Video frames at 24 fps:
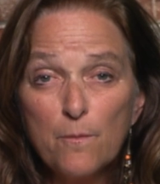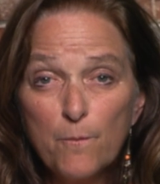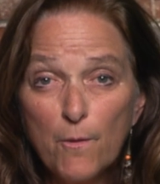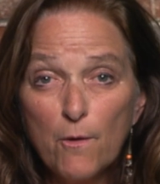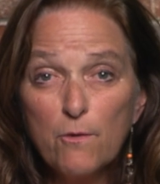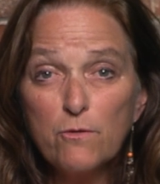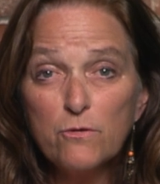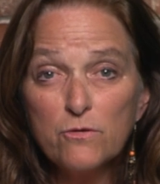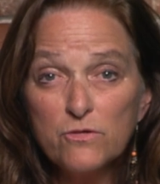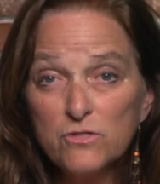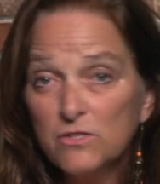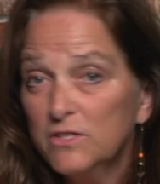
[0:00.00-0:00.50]

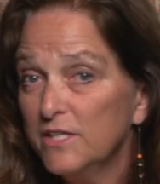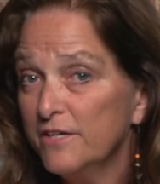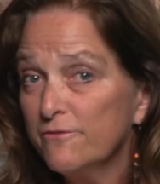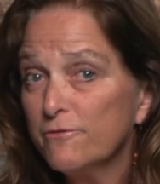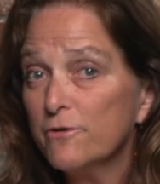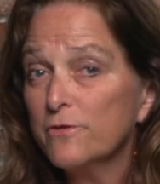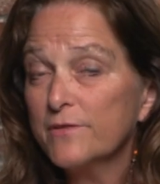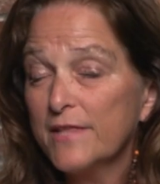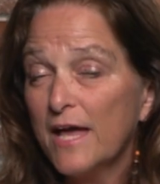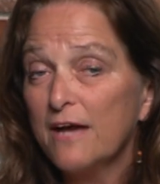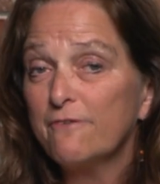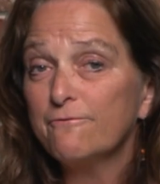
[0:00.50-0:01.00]
broker
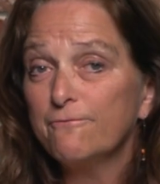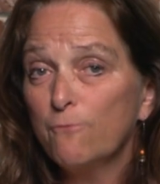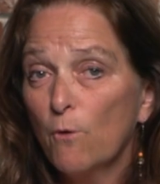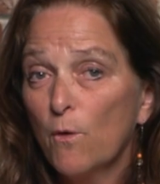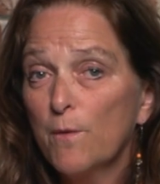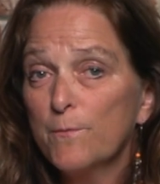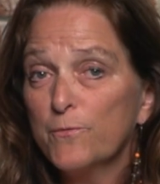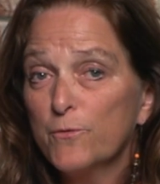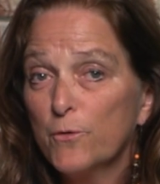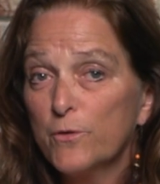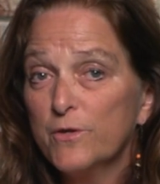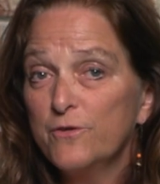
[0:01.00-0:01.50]
delivered that
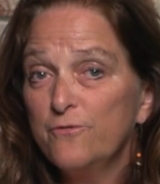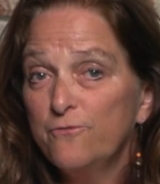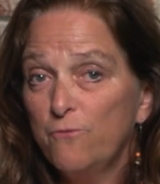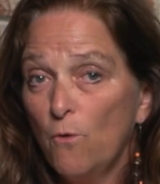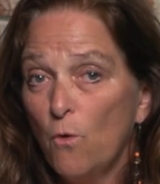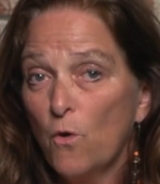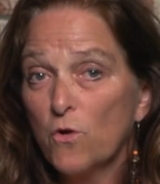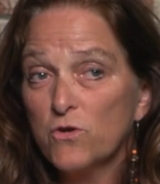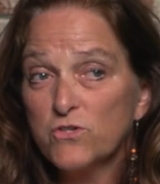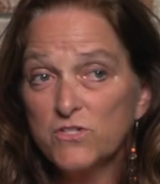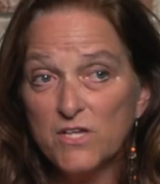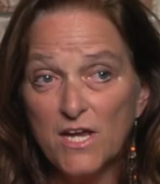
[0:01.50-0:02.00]
Form
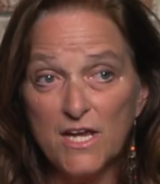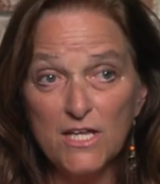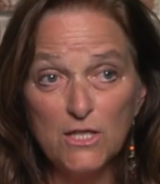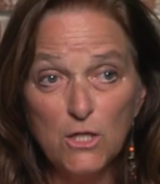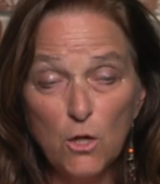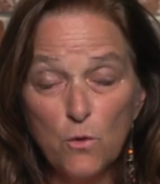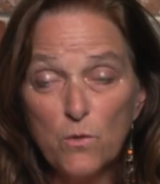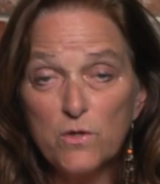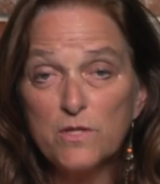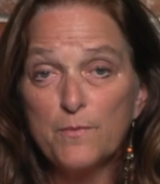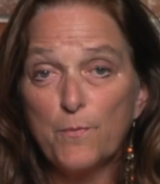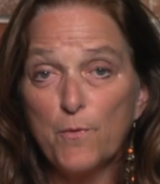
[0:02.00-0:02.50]
34 saying
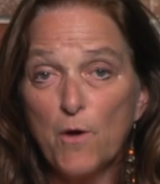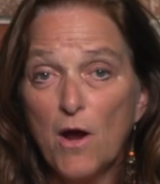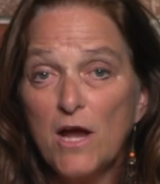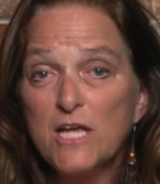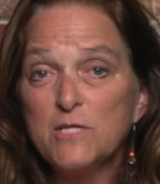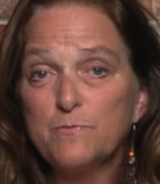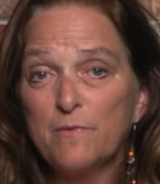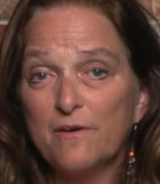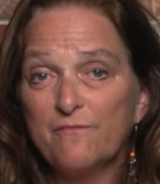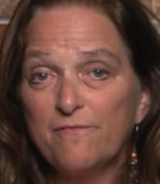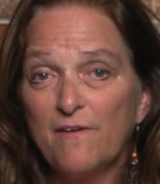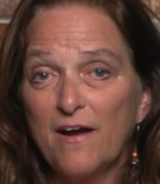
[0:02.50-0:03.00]
lower the price
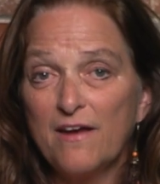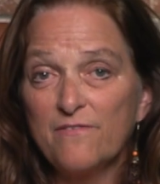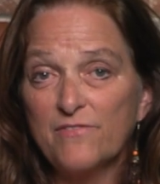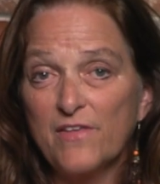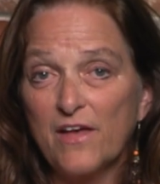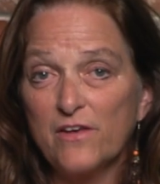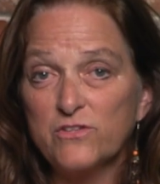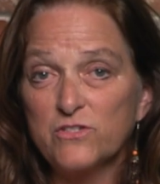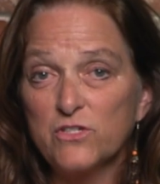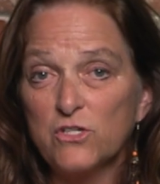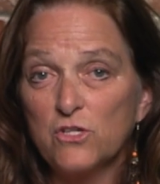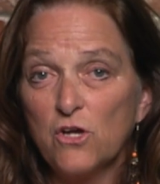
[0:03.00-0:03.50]
by
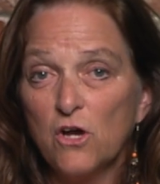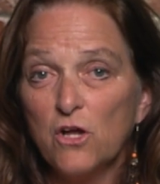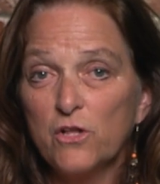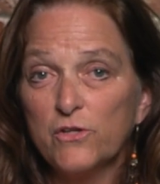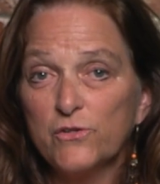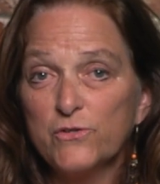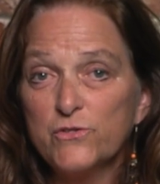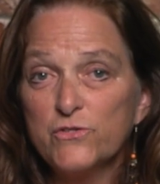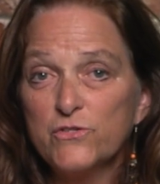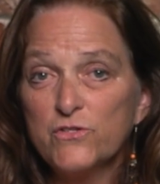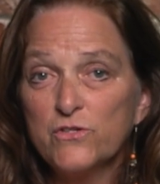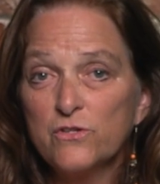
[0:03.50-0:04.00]

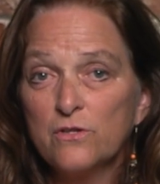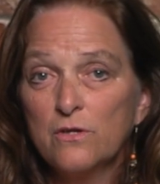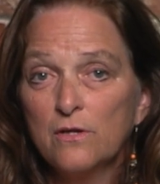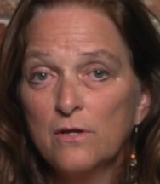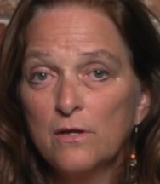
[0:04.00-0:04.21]
$5,000.